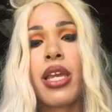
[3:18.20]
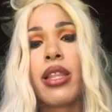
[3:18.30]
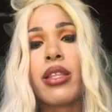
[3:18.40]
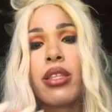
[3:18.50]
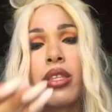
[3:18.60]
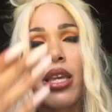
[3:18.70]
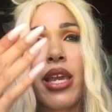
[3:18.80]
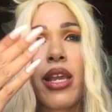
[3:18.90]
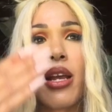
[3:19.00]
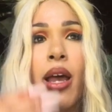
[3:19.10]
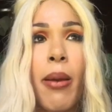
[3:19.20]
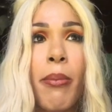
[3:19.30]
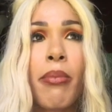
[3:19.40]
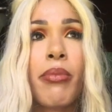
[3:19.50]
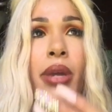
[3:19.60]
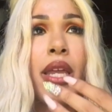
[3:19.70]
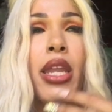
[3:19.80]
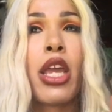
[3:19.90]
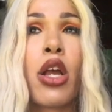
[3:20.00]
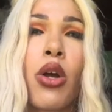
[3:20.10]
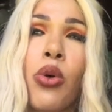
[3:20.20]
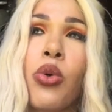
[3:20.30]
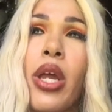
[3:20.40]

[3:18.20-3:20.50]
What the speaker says: and they come and they go.